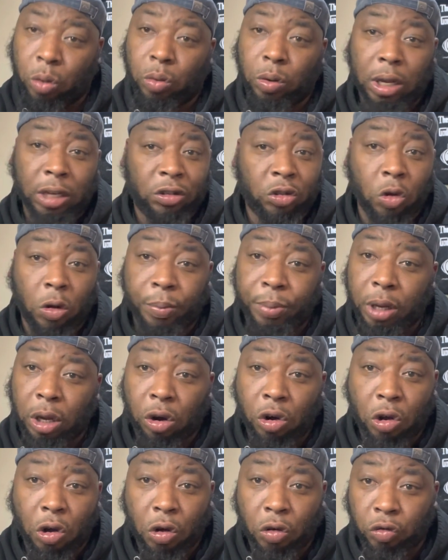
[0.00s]
It's going to be a
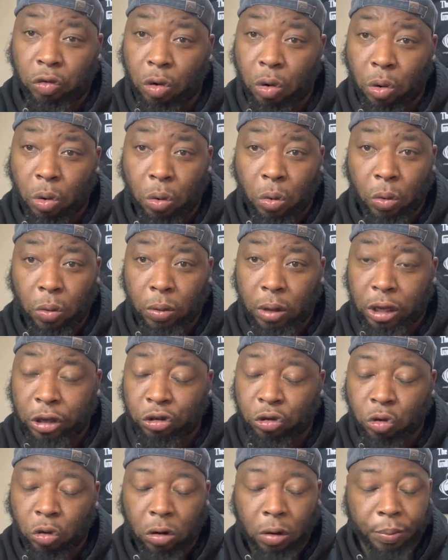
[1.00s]
long road. It's
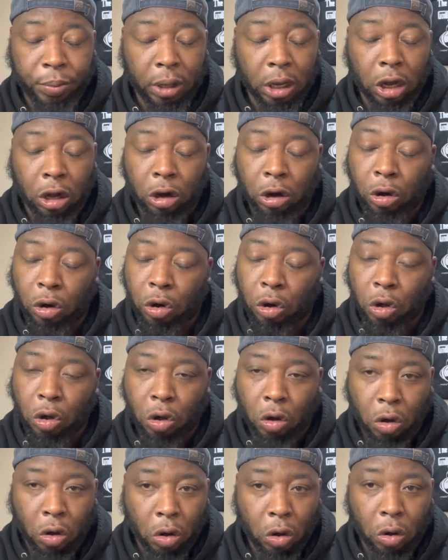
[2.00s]
going to be a
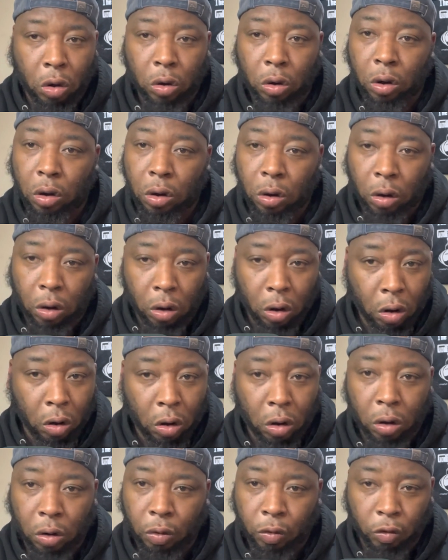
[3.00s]
long,
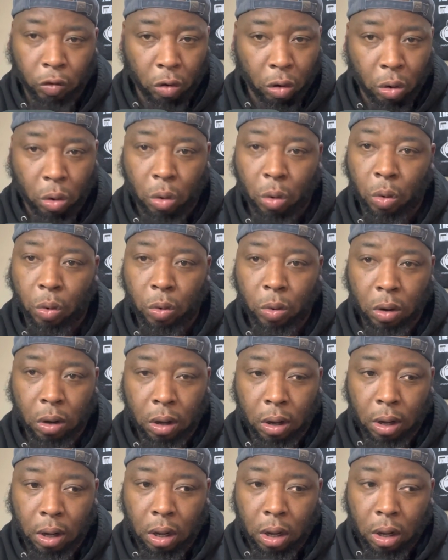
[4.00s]
long road.
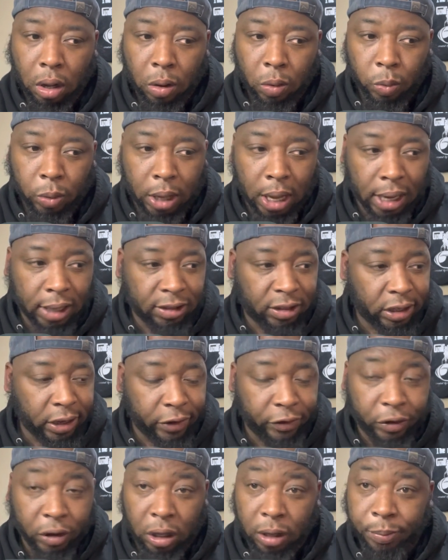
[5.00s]
We got to see
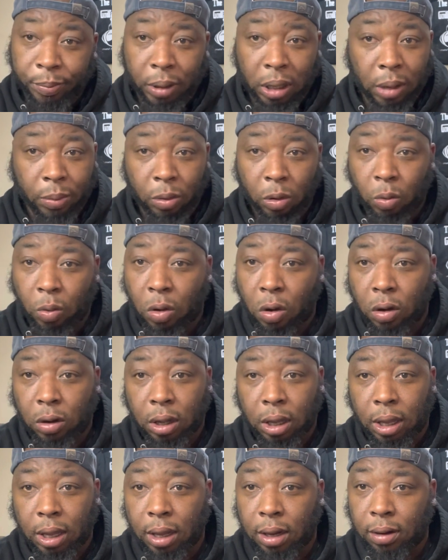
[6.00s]
if he can be able to walk
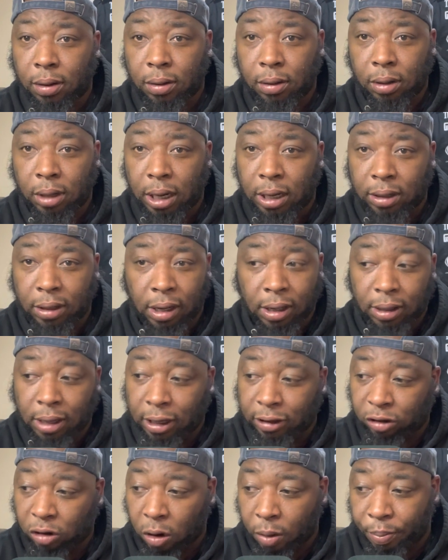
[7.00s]
again.
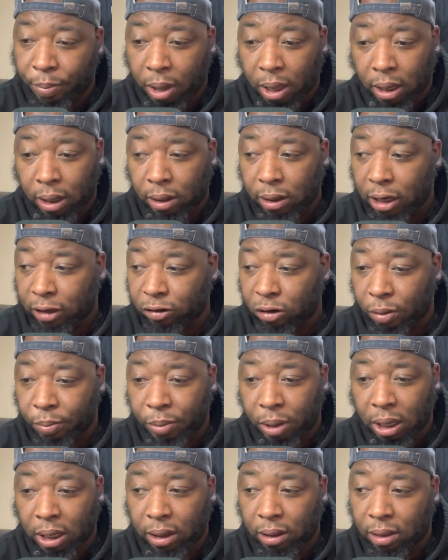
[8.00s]
That's our
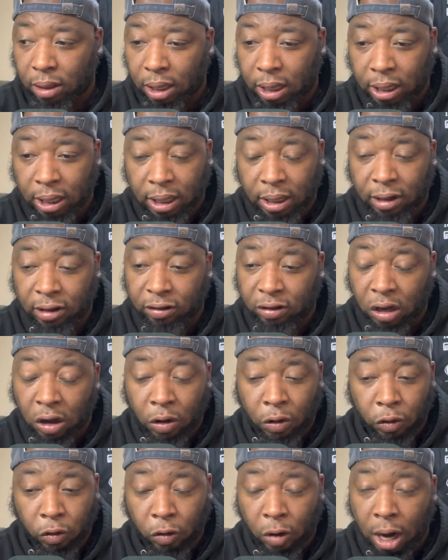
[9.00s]
main thing, getting his
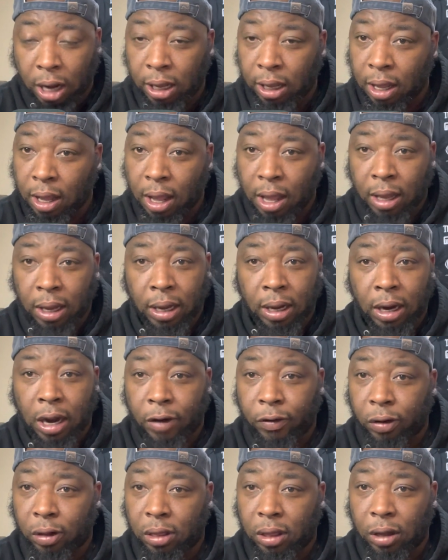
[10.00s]
health right, getting
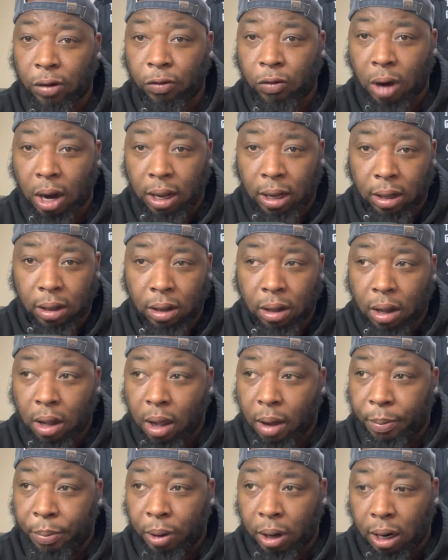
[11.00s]
everything right.
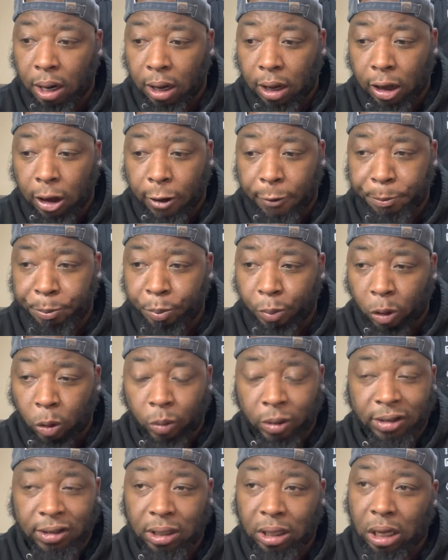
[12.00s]
But
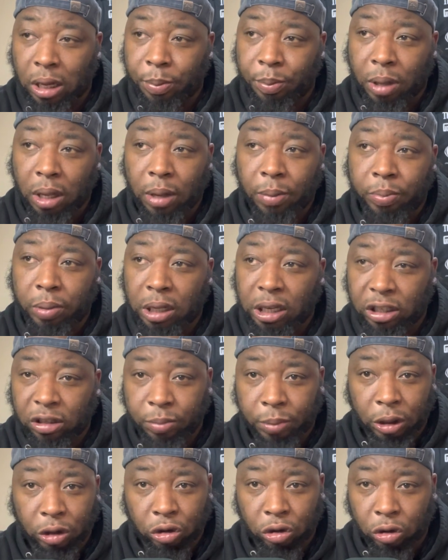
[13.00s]
once again, man, please
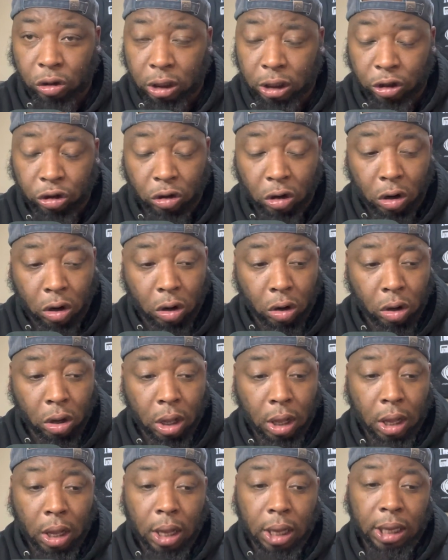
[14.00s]
make sure that y'all
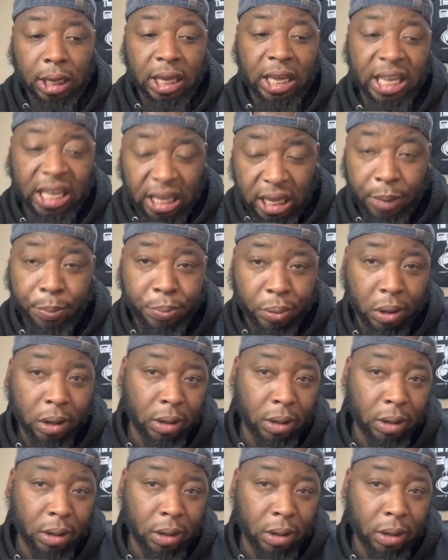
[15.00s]
keep